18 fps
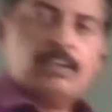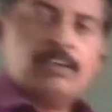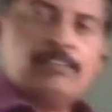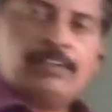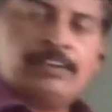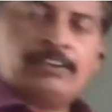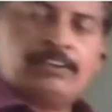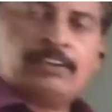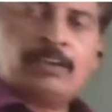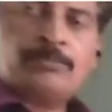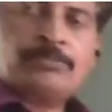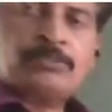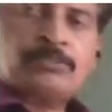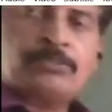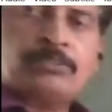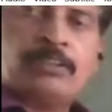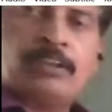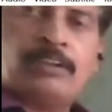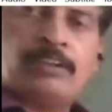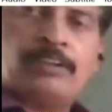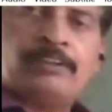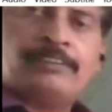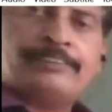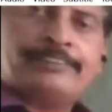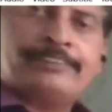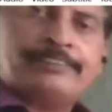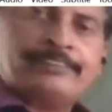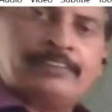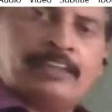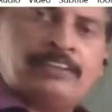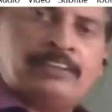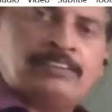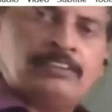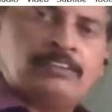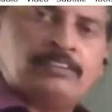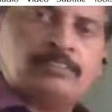When it comes to the
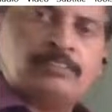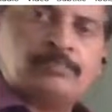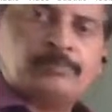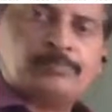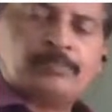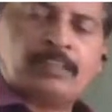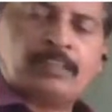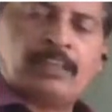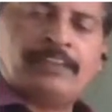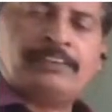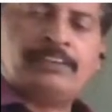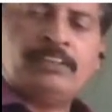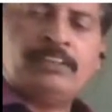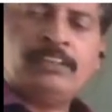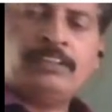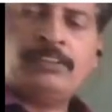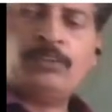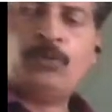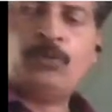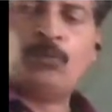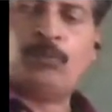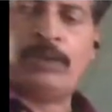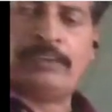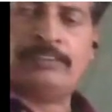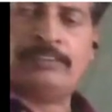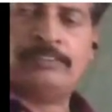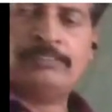1981,